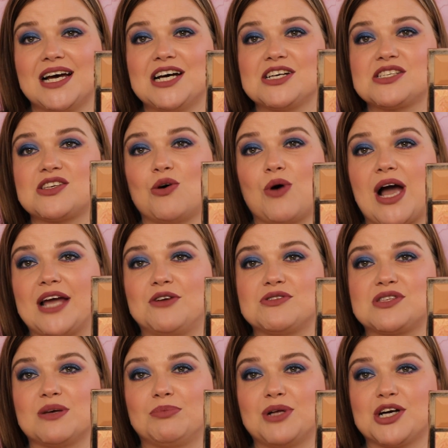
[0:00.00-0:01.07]
So I use
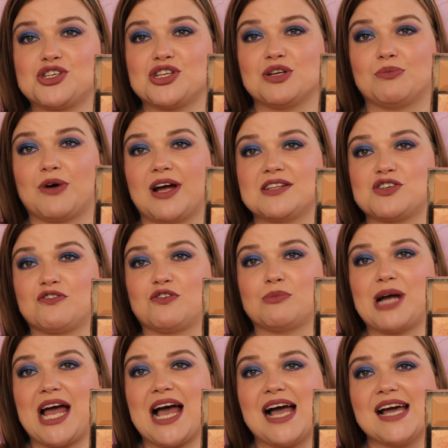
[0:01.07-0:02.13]
the blush and the bronzer for
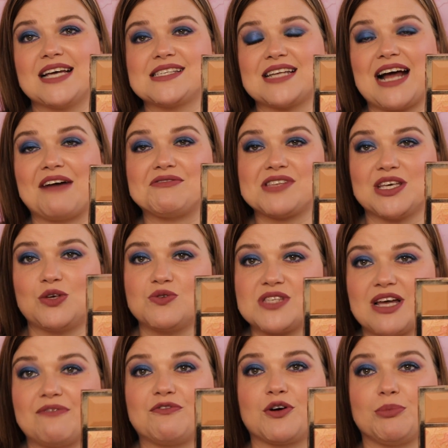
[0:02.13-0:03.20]
my eyes, and obviously use
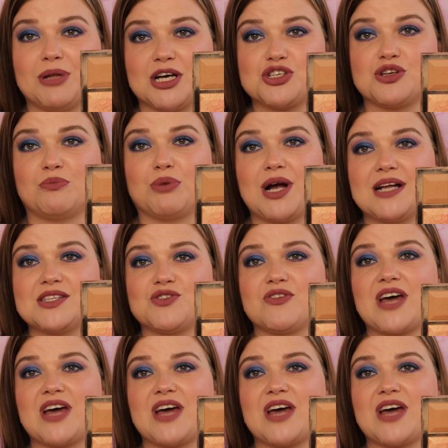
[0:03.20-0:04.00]
them for blush and bronzer.